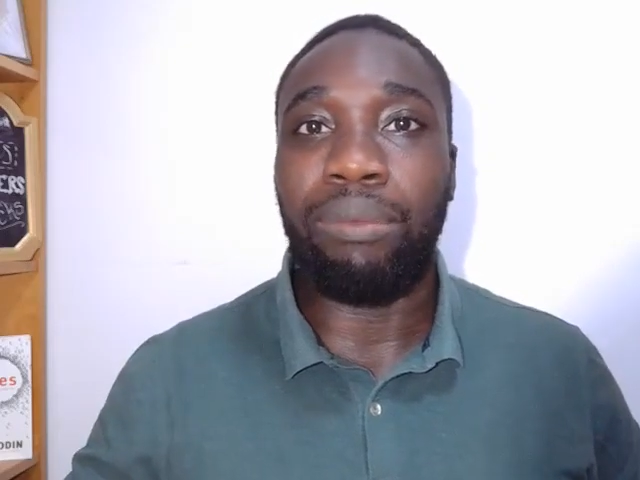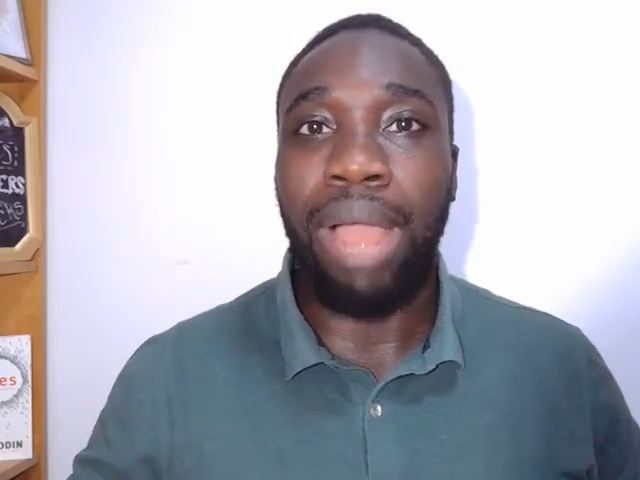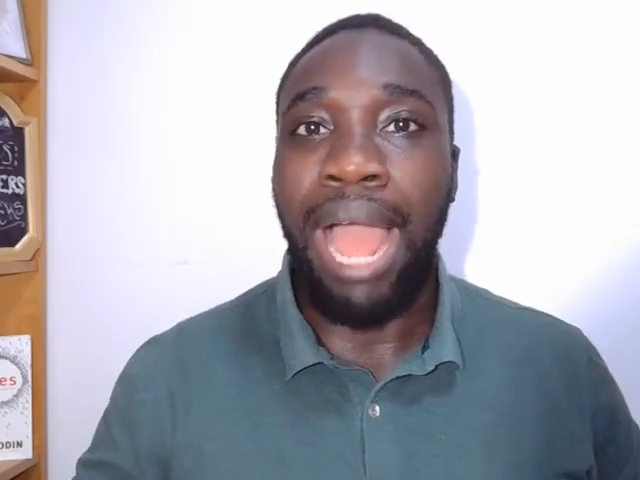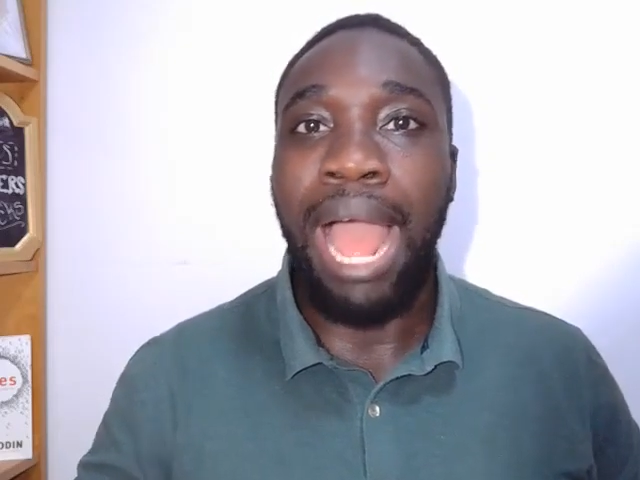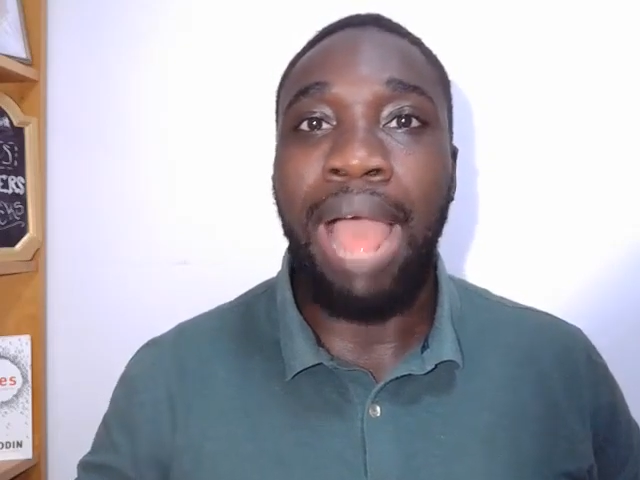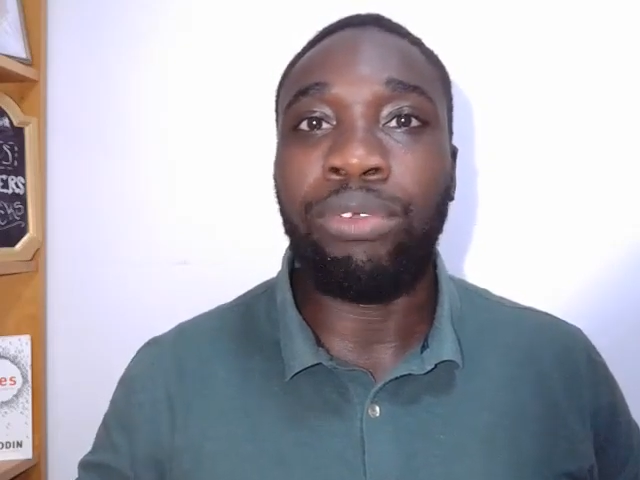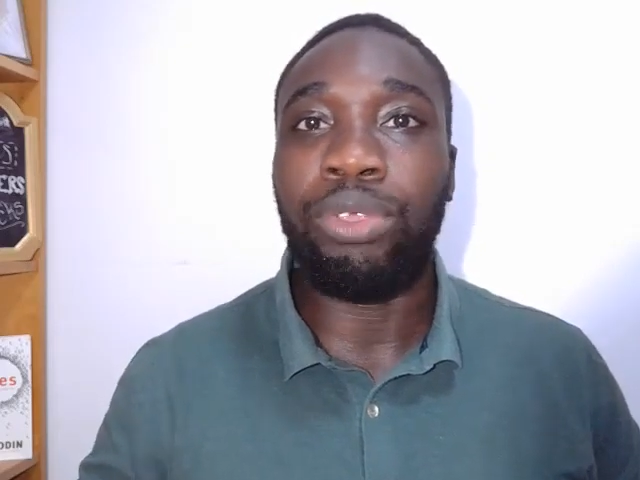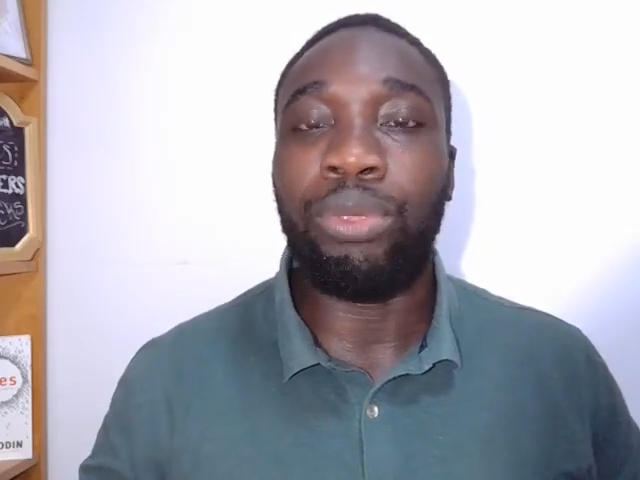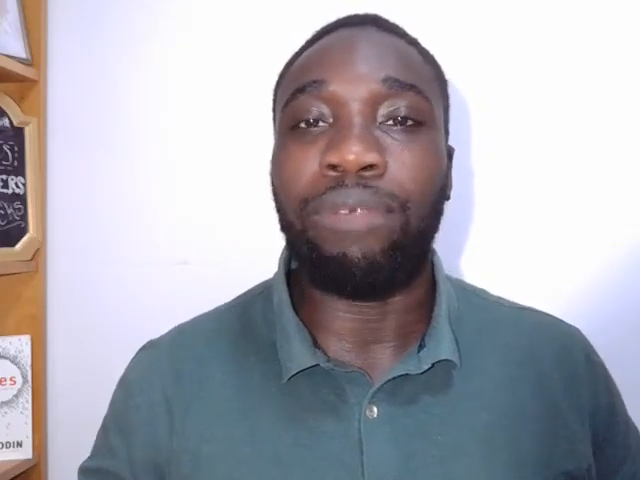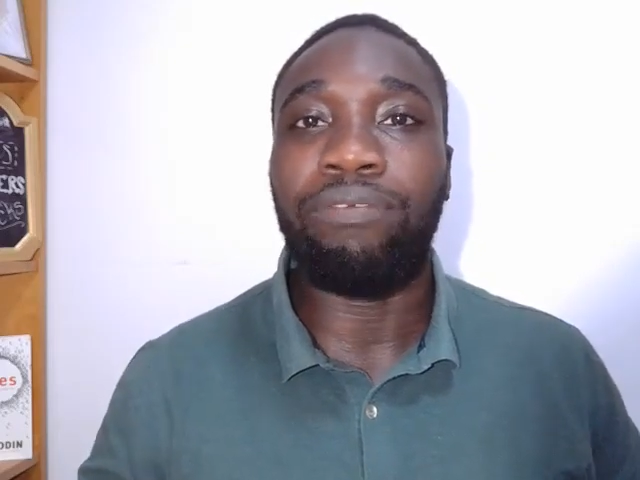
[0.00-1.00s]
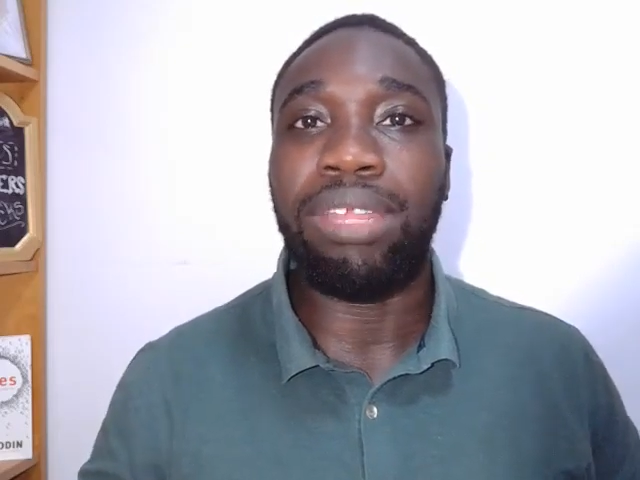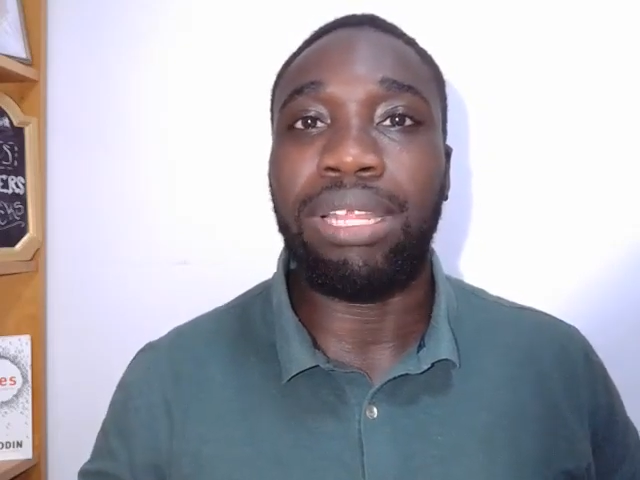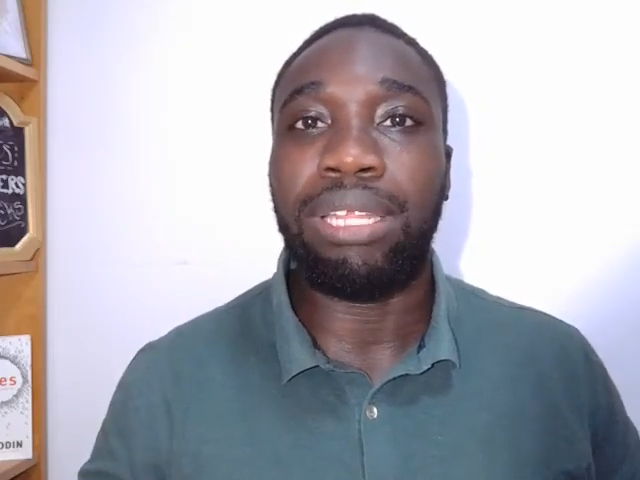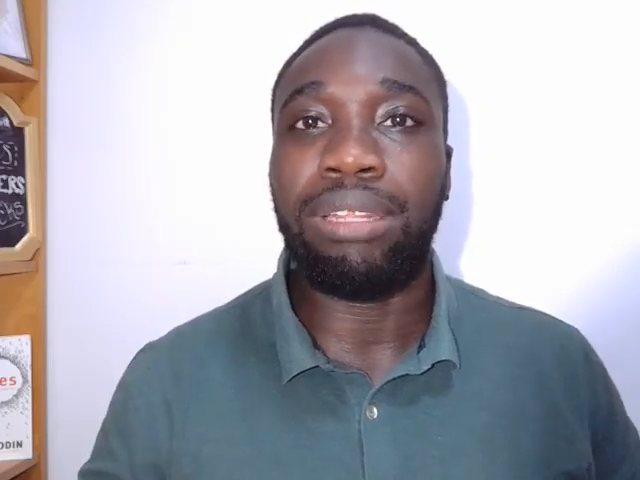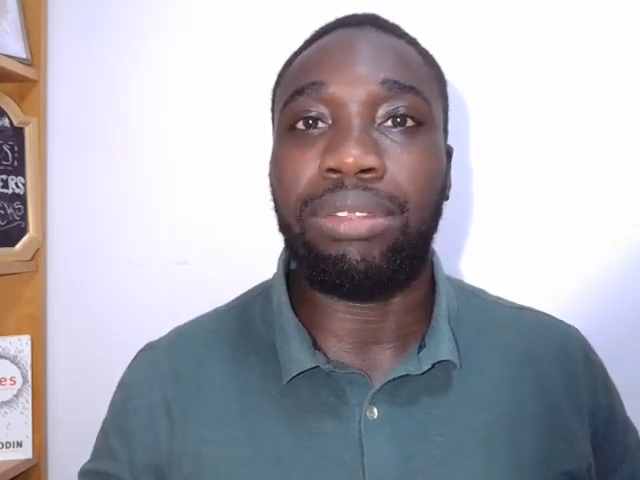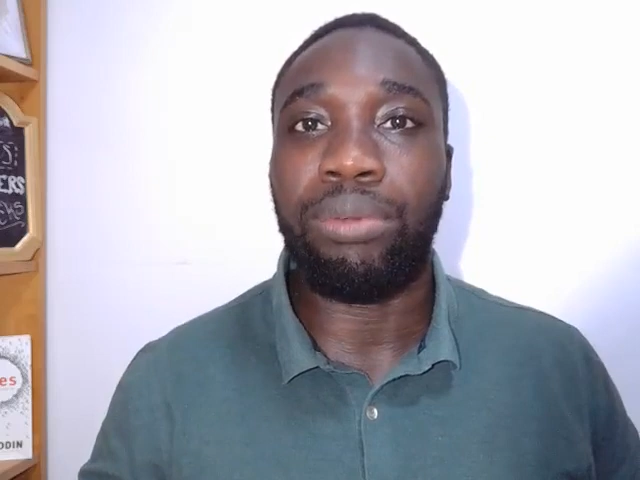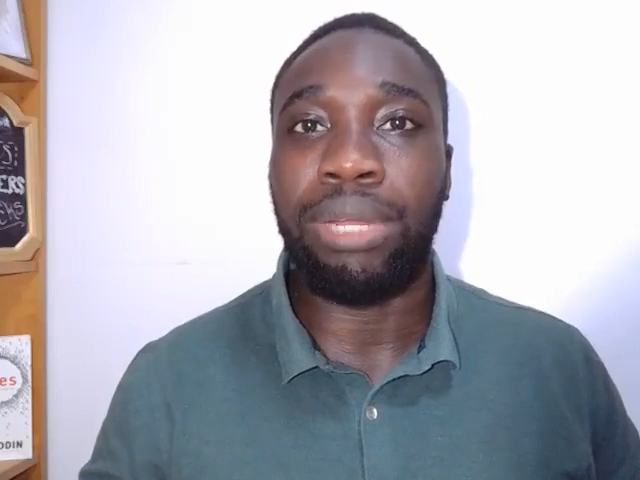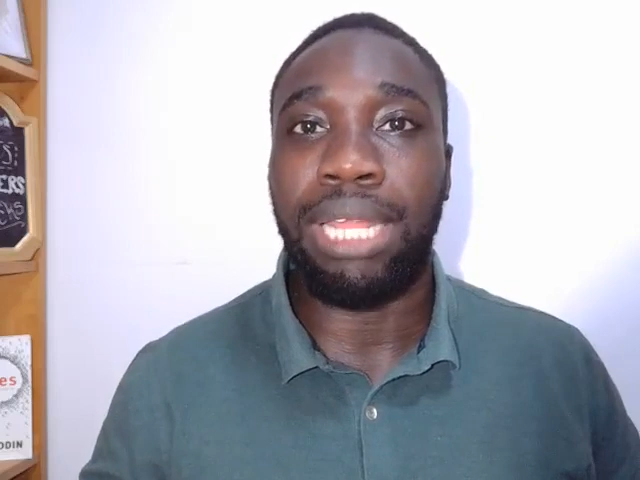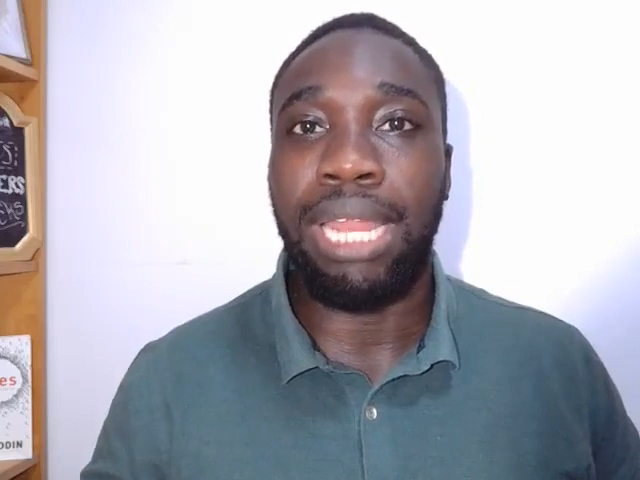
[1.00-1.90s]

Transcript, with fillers: how you are feeling toward